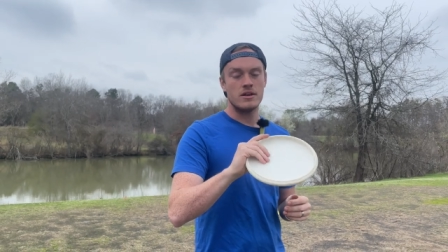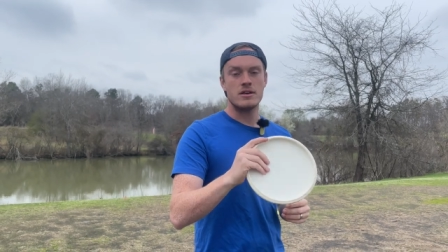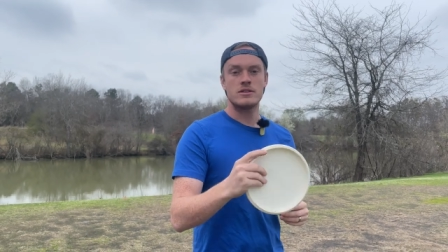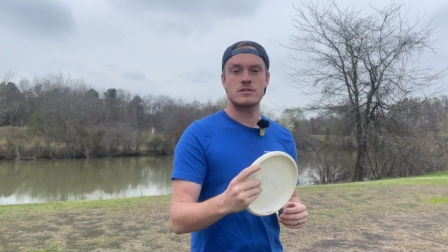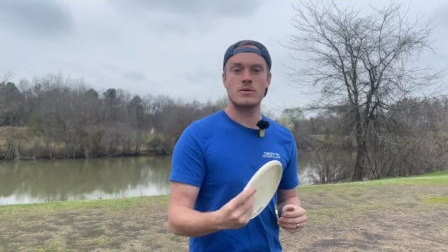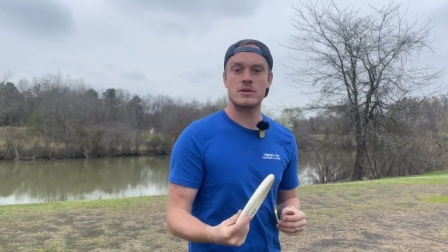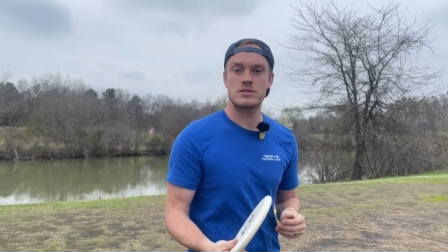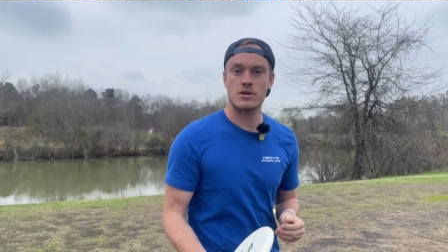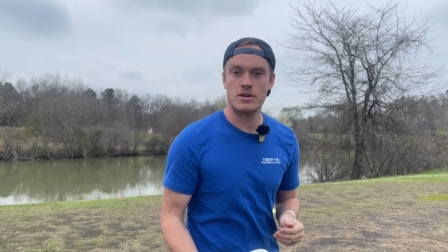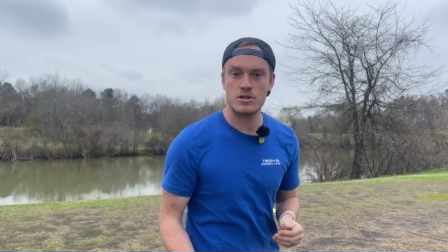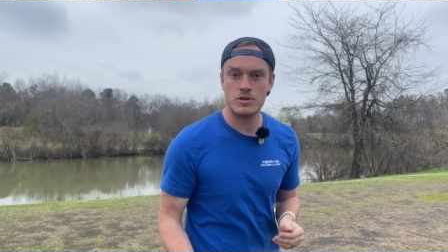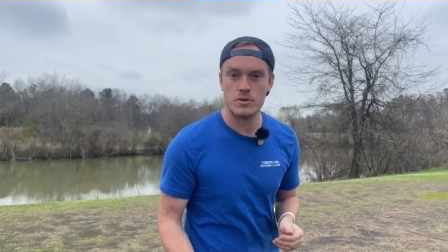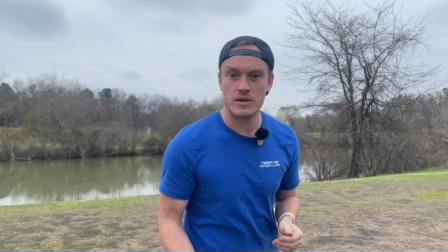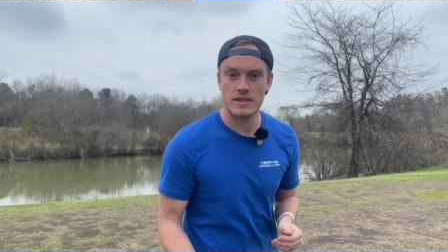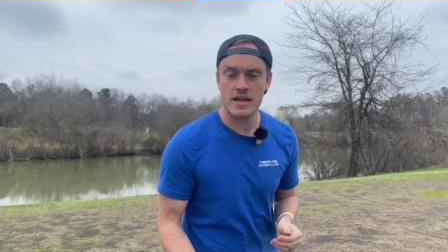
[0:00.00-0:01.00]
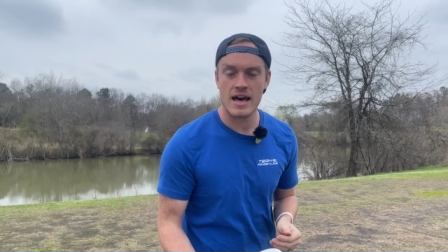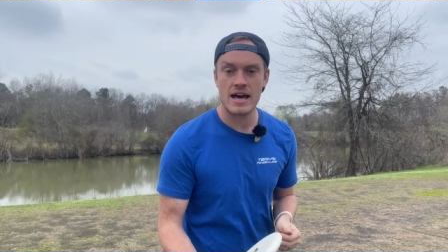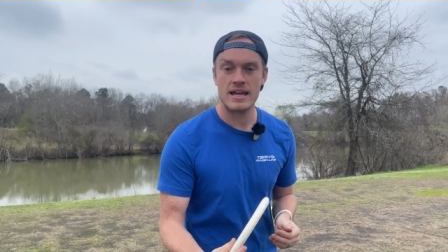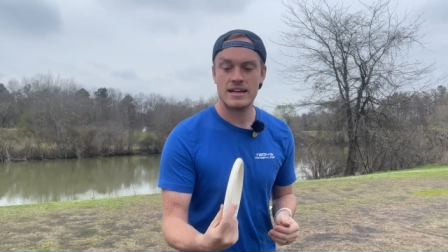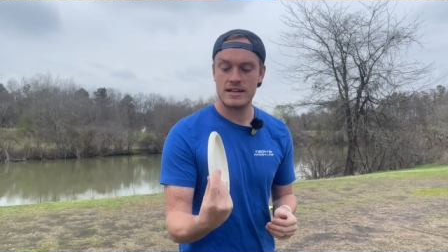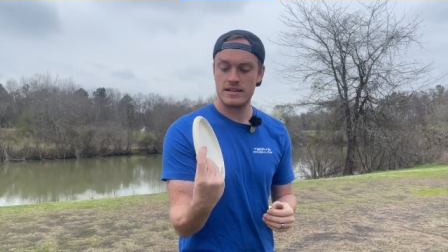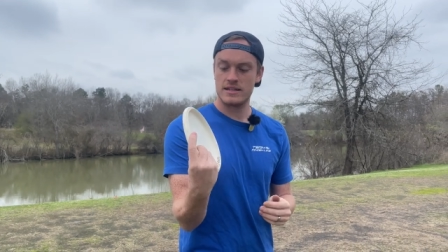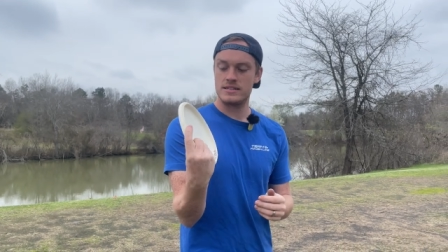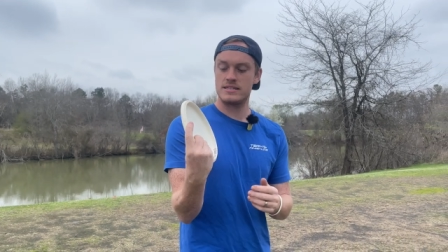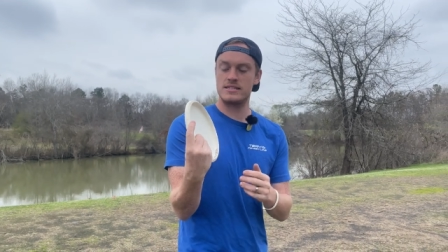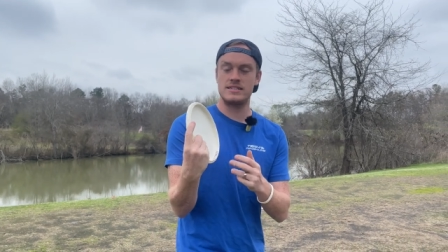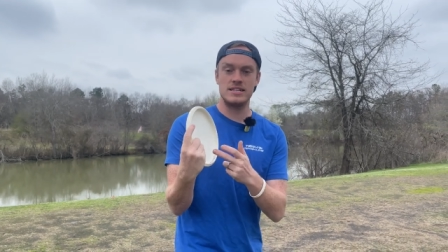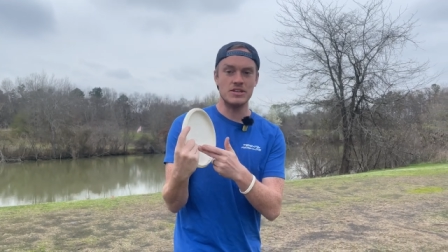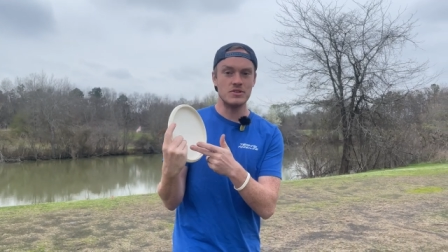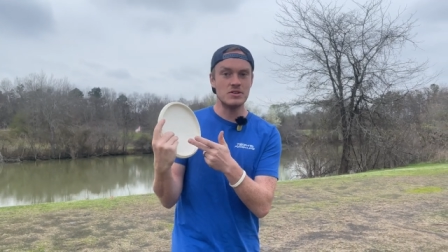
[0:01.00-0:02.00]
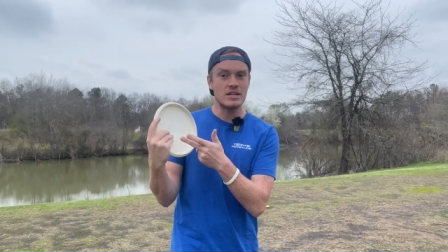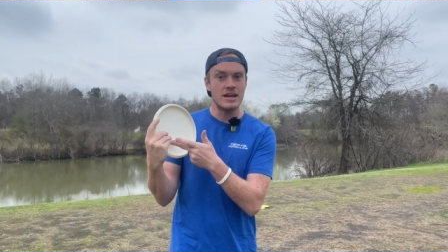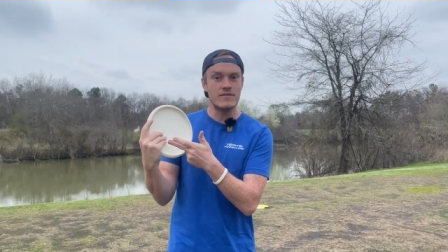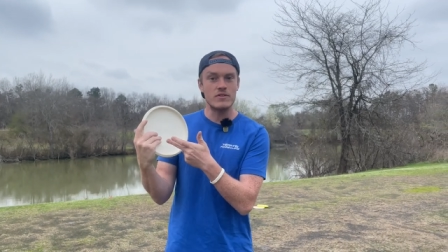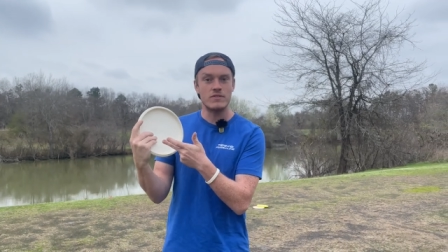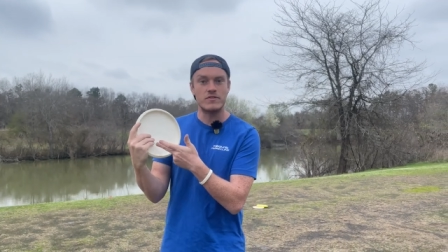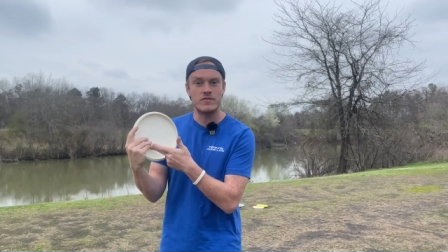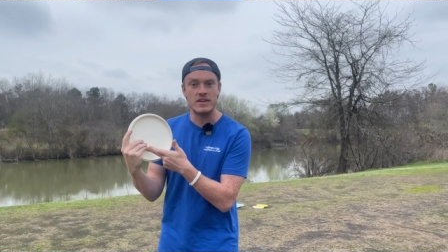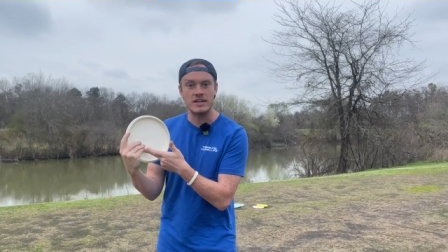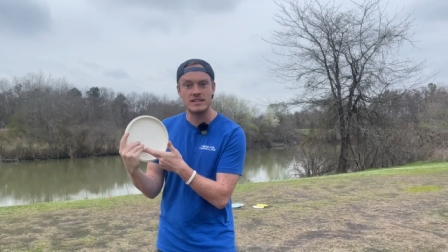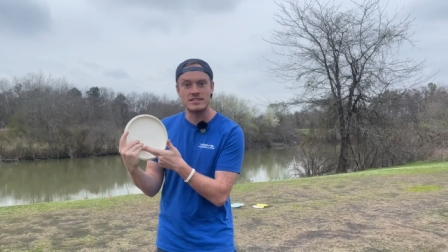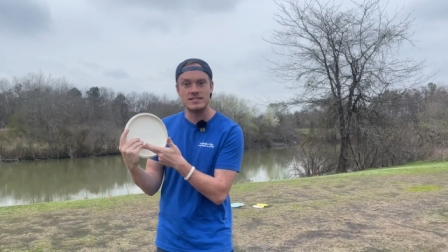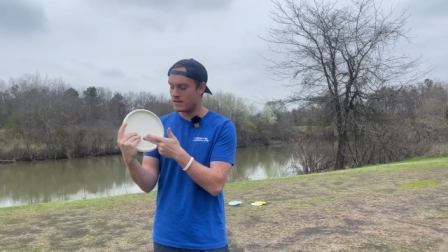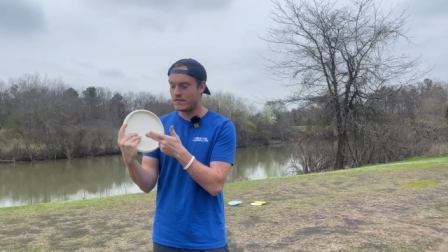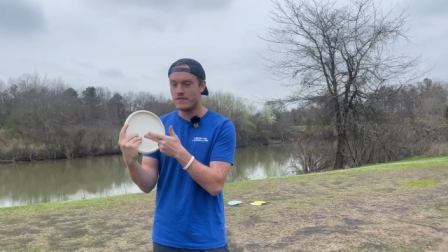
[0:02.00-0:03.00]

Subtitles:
So I started doing that. Still never fixed the